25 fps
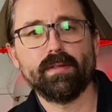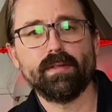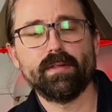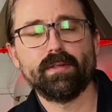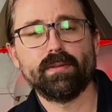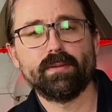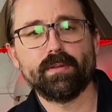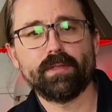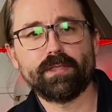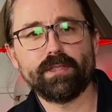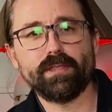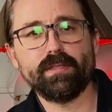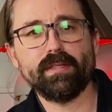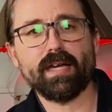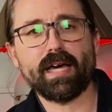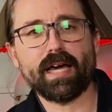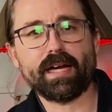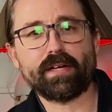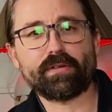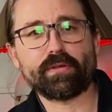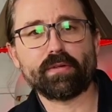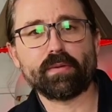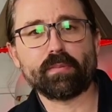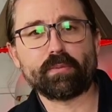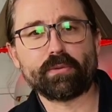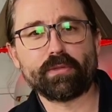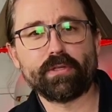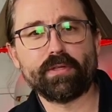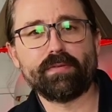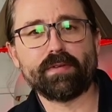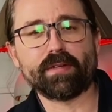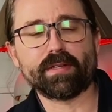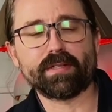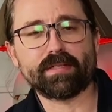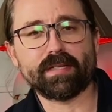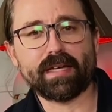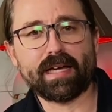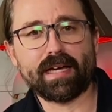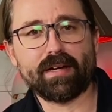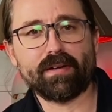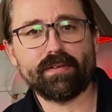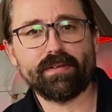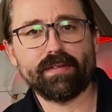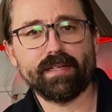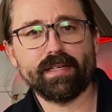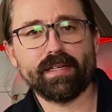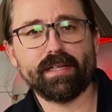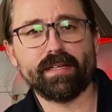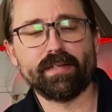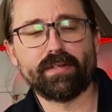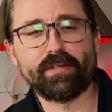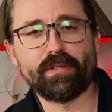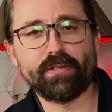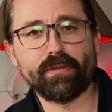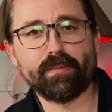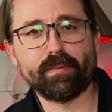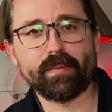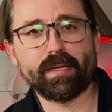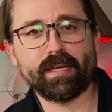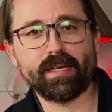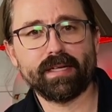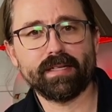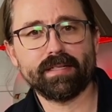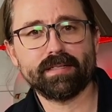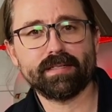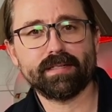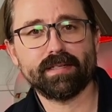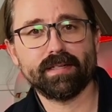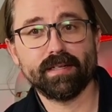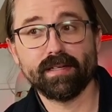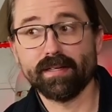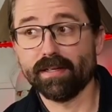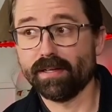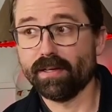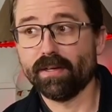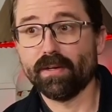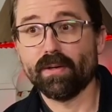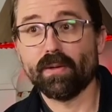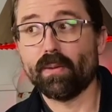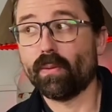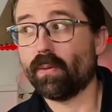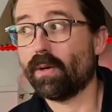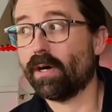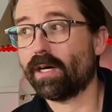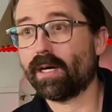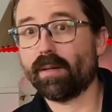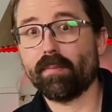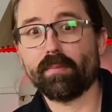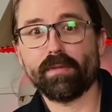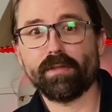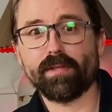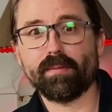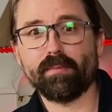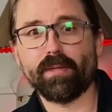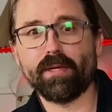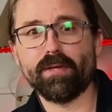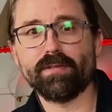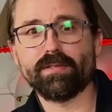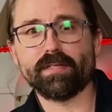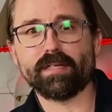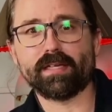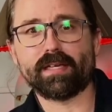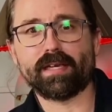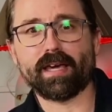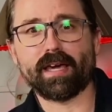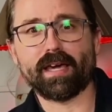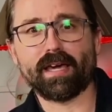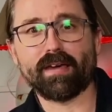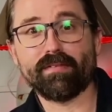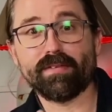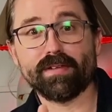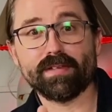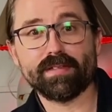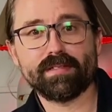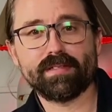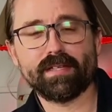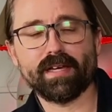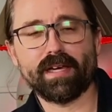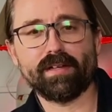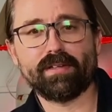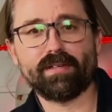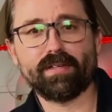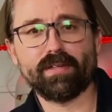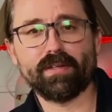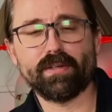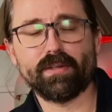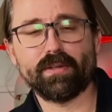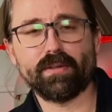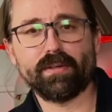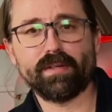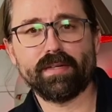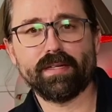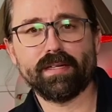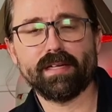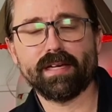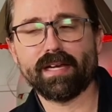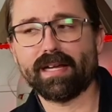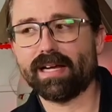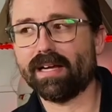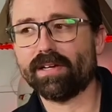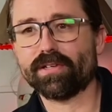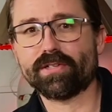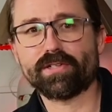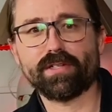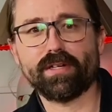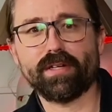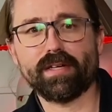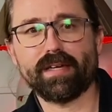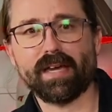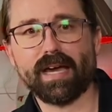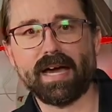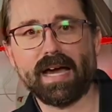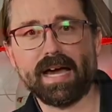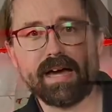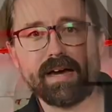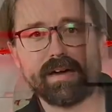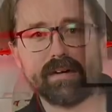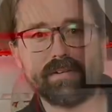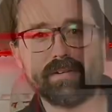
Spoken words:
Would you like to improve your sound in 2 minutes? Welcome to the Music Cave. Stay tuned and I'll show you how.